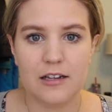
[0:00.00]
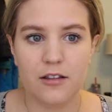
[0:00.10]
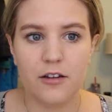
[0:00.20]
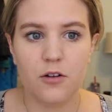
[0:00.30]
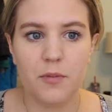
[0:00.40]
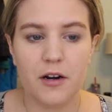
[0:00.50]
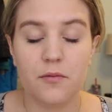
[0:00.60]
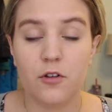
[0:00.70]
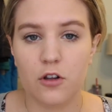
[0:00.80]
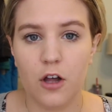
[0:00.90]
a little bit
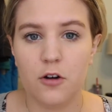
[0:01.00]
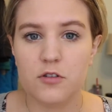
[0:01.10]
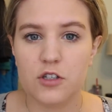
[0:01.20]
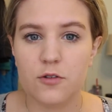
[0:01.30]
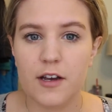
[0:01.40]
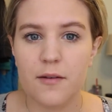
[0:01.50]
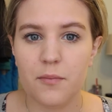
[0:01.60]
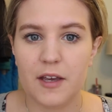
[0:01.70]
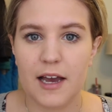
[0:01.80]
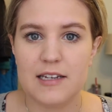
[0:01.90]
of glow to it
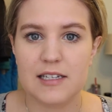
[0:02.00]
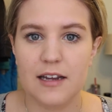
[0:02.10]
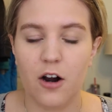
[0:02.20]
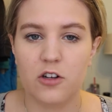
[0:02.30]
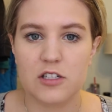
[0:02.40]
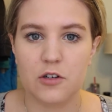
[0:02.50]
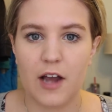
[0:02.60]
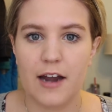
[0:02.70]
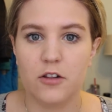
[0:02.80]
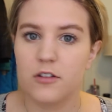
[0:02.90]
because it also
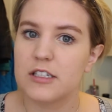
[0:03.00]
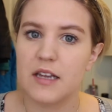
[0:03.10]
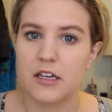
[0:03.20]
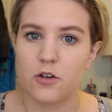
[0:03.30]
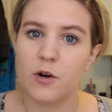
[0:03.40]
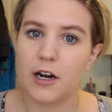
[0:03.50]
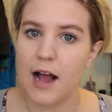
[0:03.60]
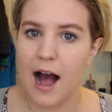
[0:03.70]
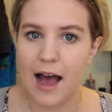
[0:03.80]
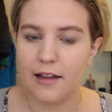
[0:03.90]
kind of looks like you're wearing
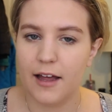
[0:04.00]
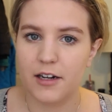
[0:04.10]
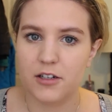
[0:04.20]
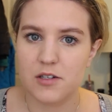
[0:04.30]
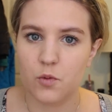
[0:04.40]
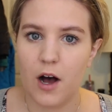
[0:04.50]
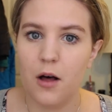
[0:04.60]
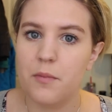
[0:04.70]
a highlighter as well,